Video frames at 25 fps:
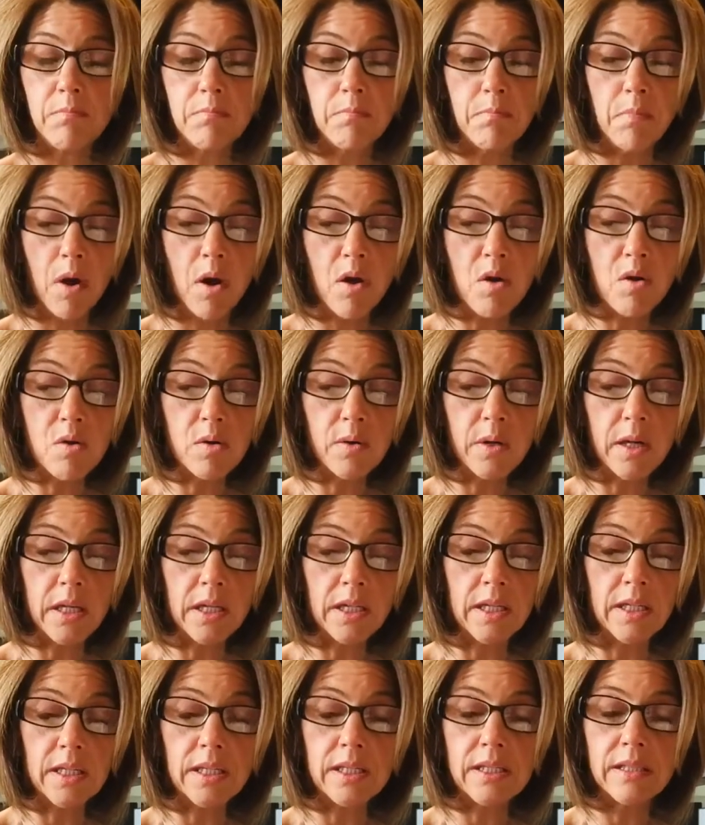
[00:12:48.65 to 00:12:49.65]

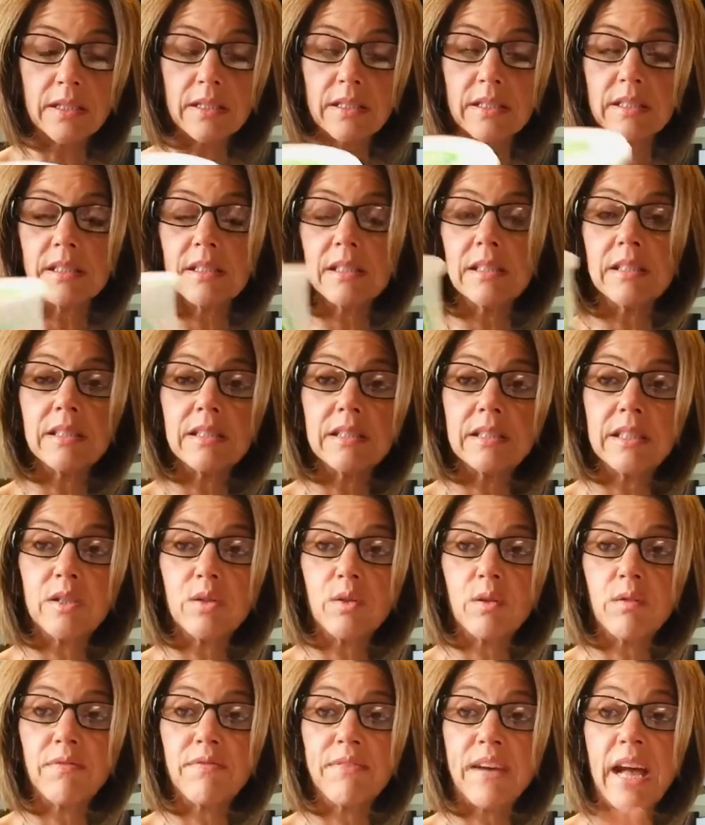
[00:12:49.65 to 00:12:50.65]
bonus. This is 0
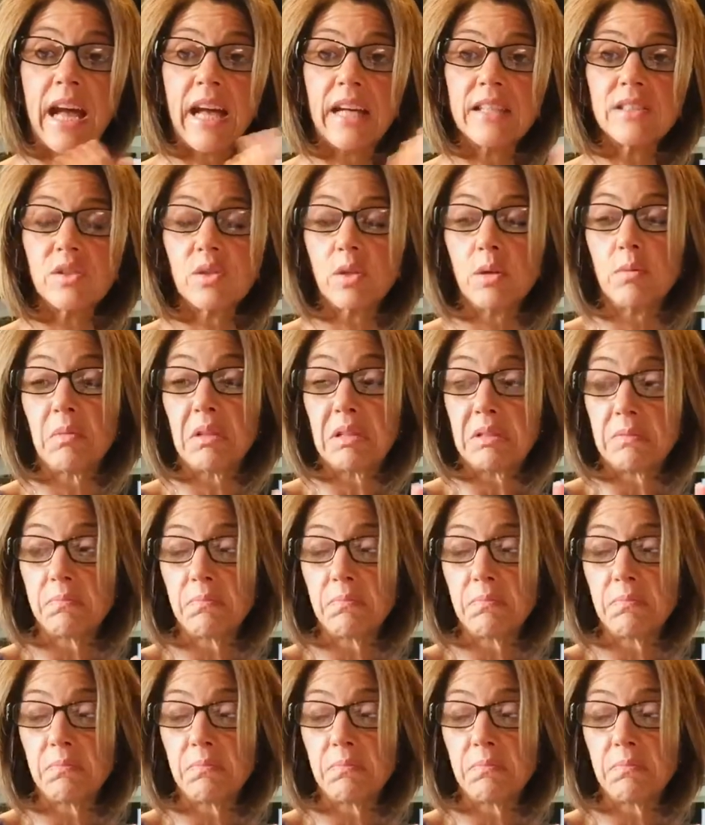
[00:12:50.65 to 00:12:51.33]
fat, so I'm like,